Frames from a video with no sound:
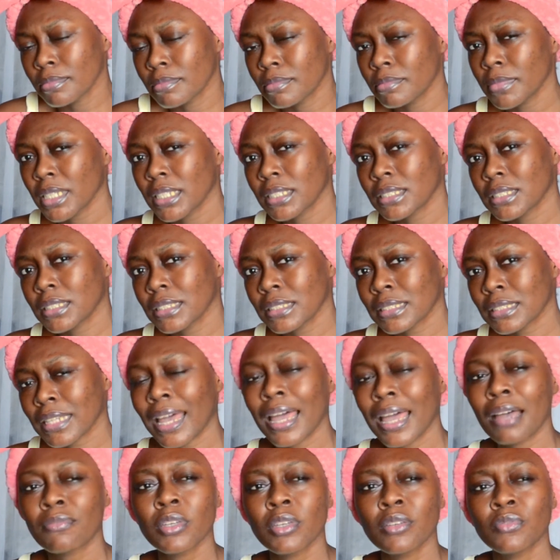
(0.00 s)
mixes. I
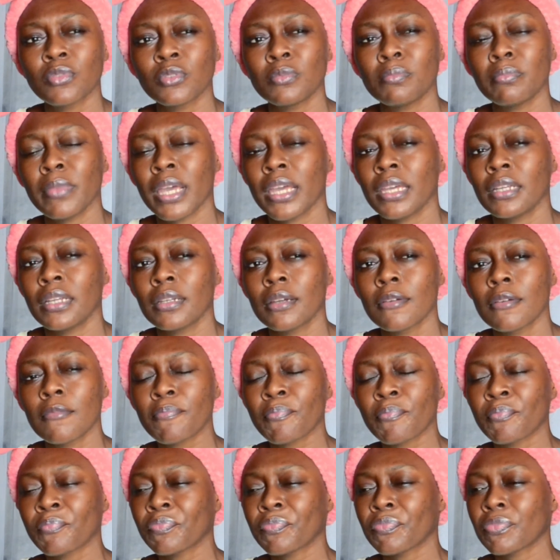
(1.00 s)
haven't even made
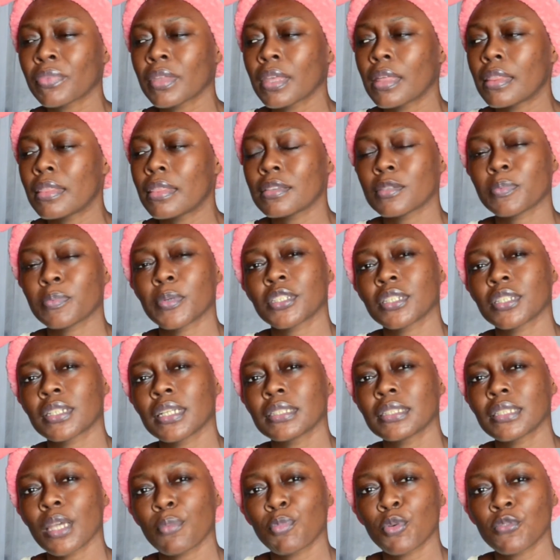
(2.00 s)
this particular
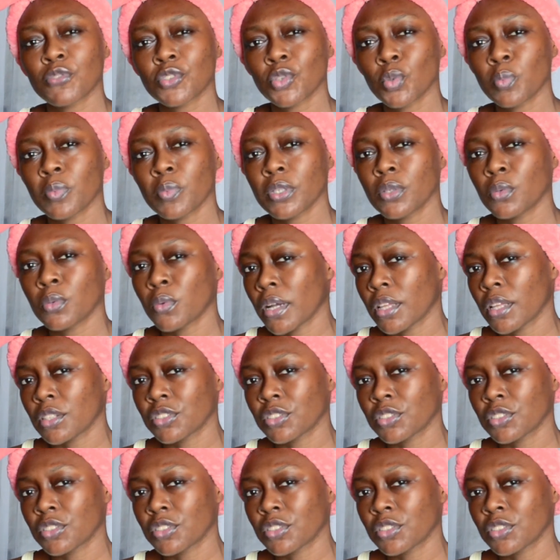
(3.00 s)
type of soap in a while,